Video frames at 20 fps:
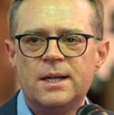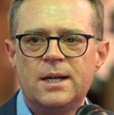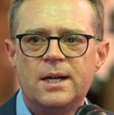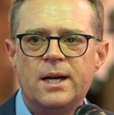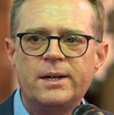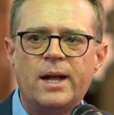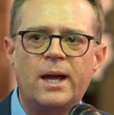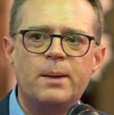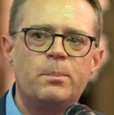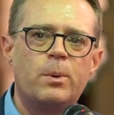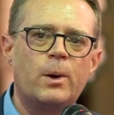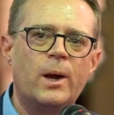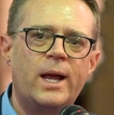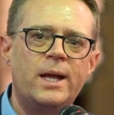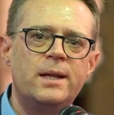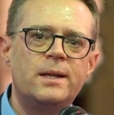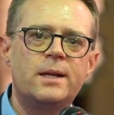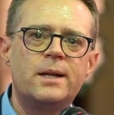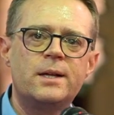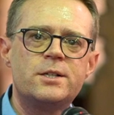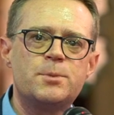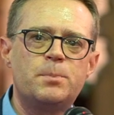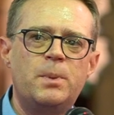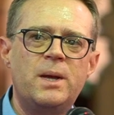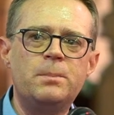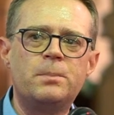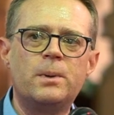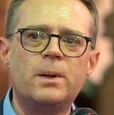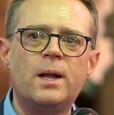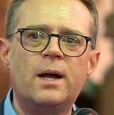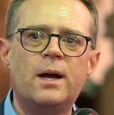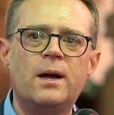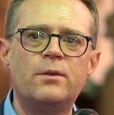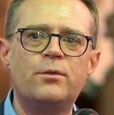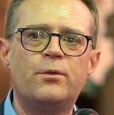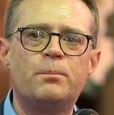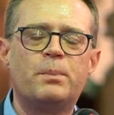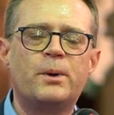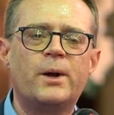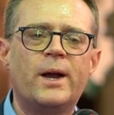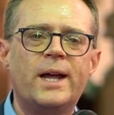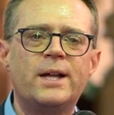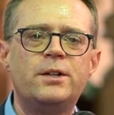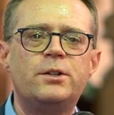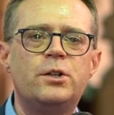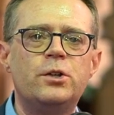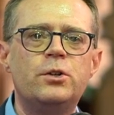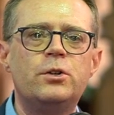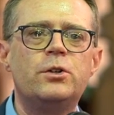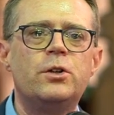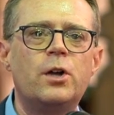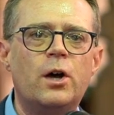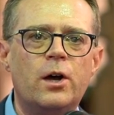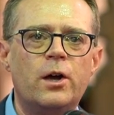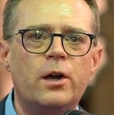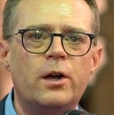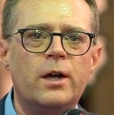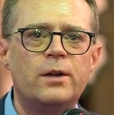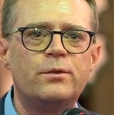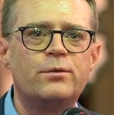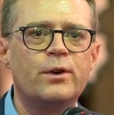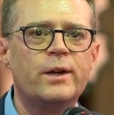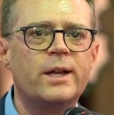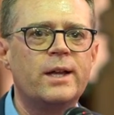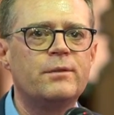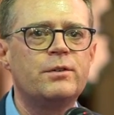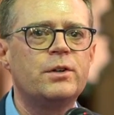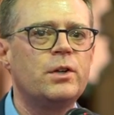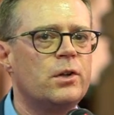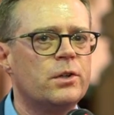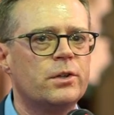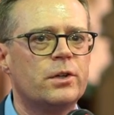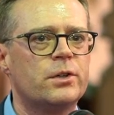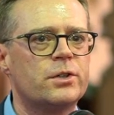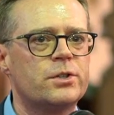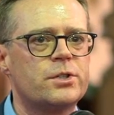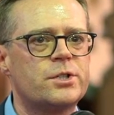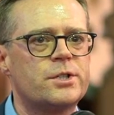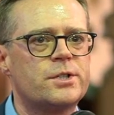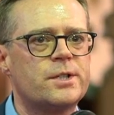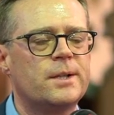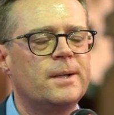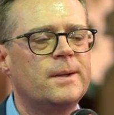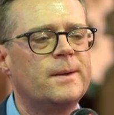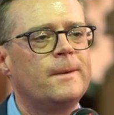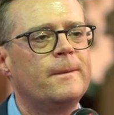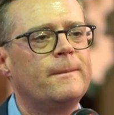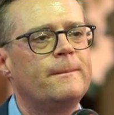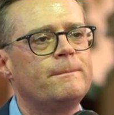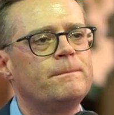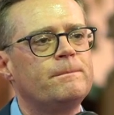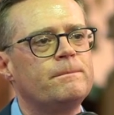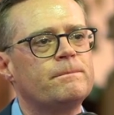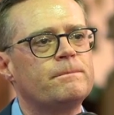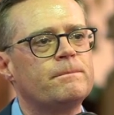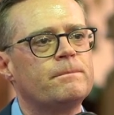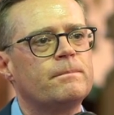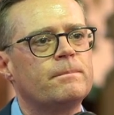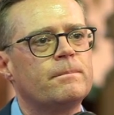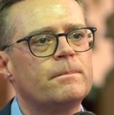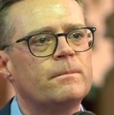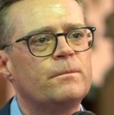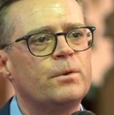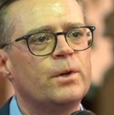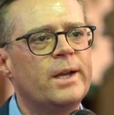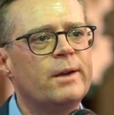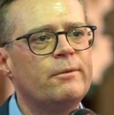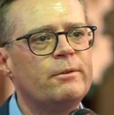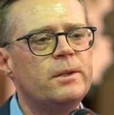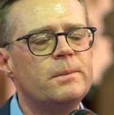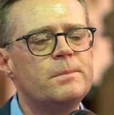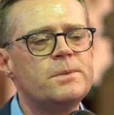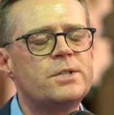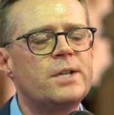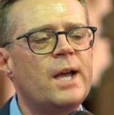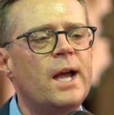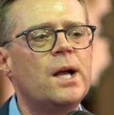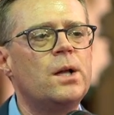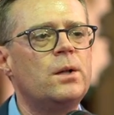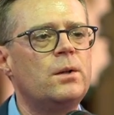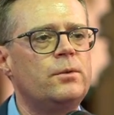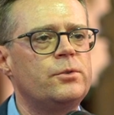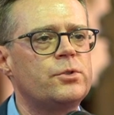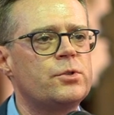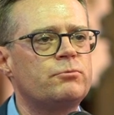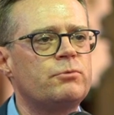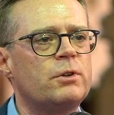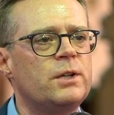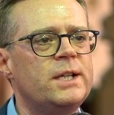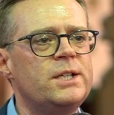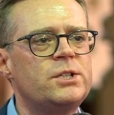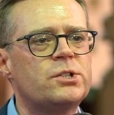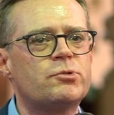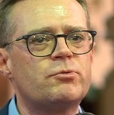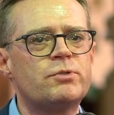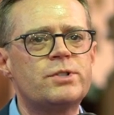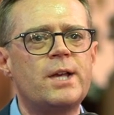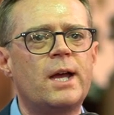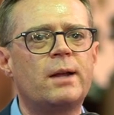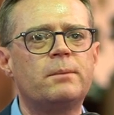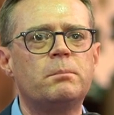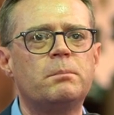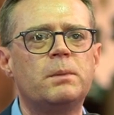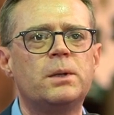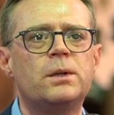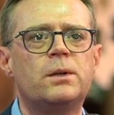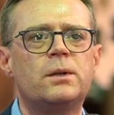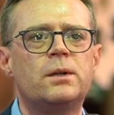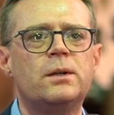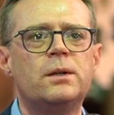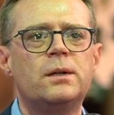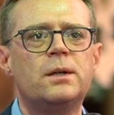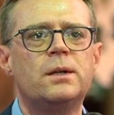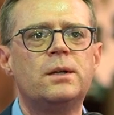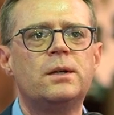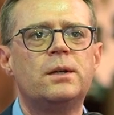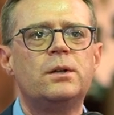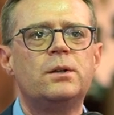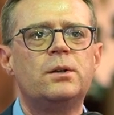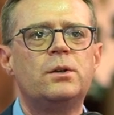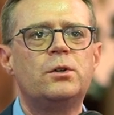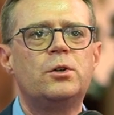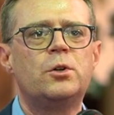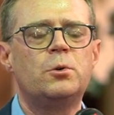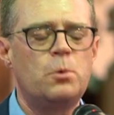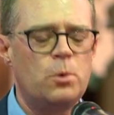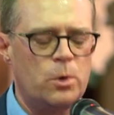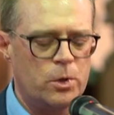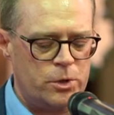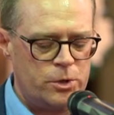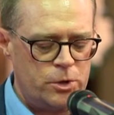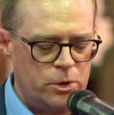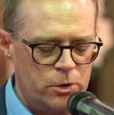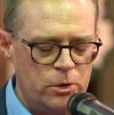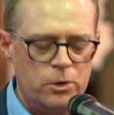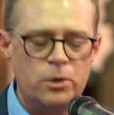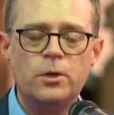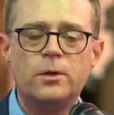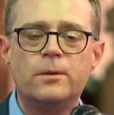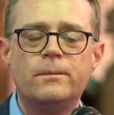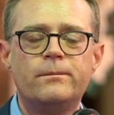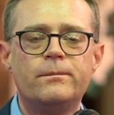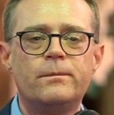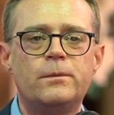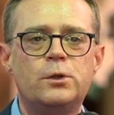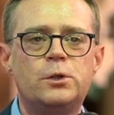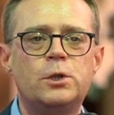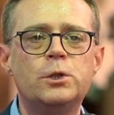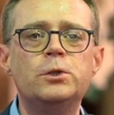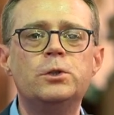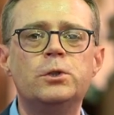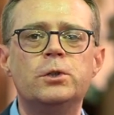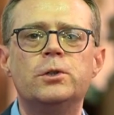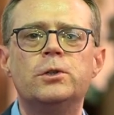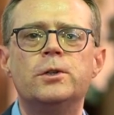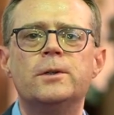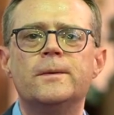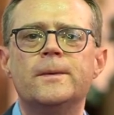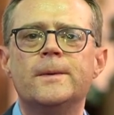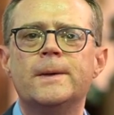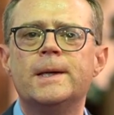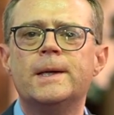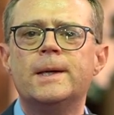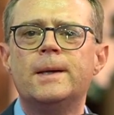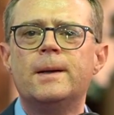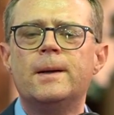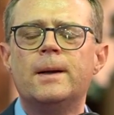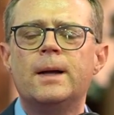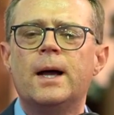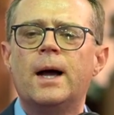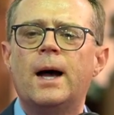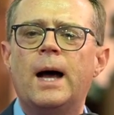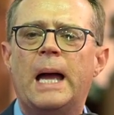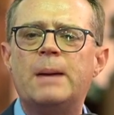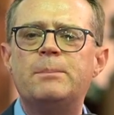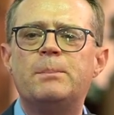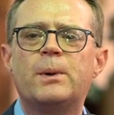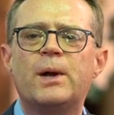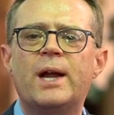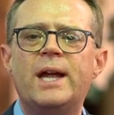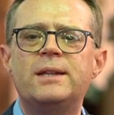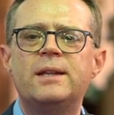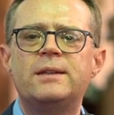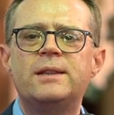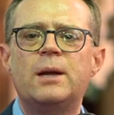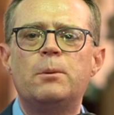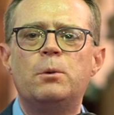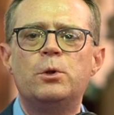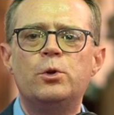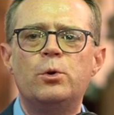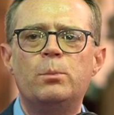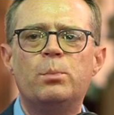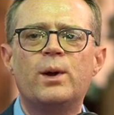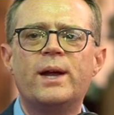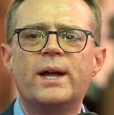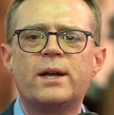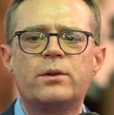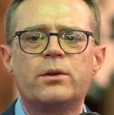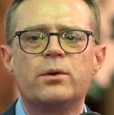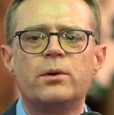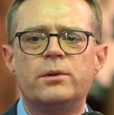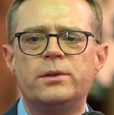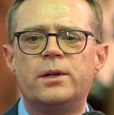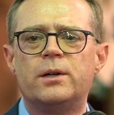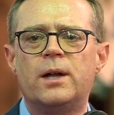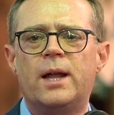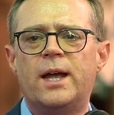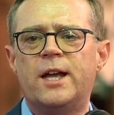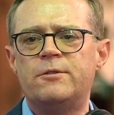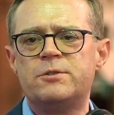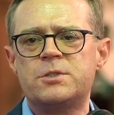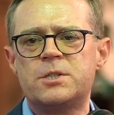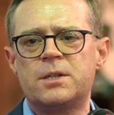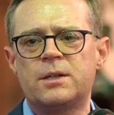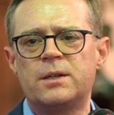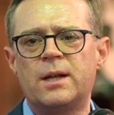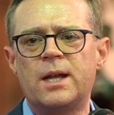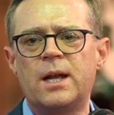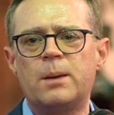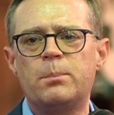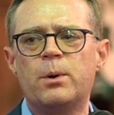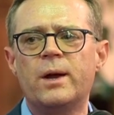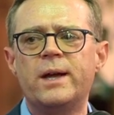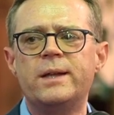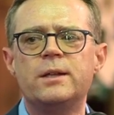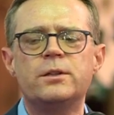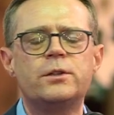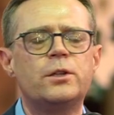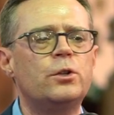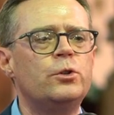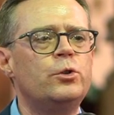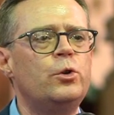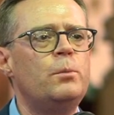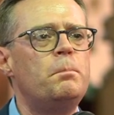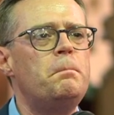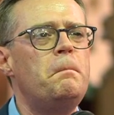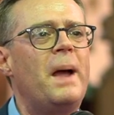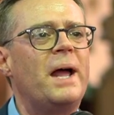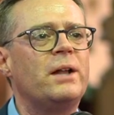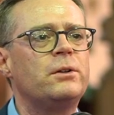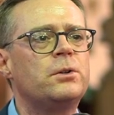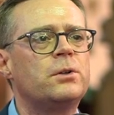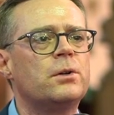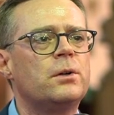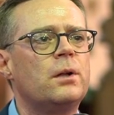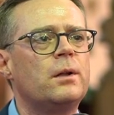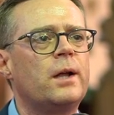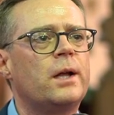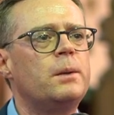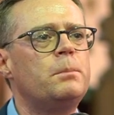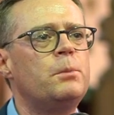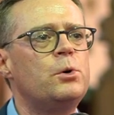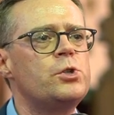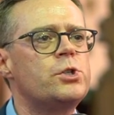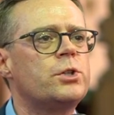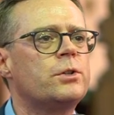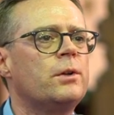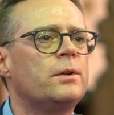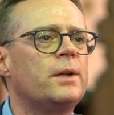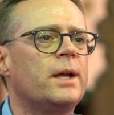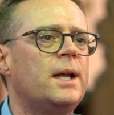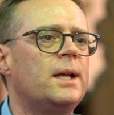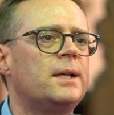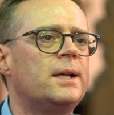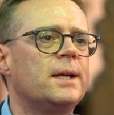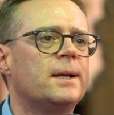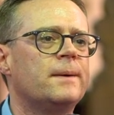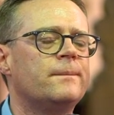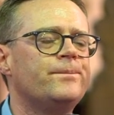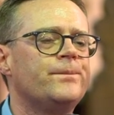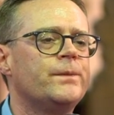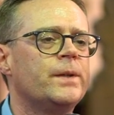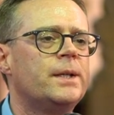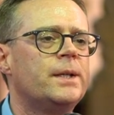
And I pray that as people have prayed to you now and forgiven others, forgiven themselves and released resentment toward you, to you, I pray that they will know breakthrough in their lives tonight. I pray that they'll know mental and emotional healing.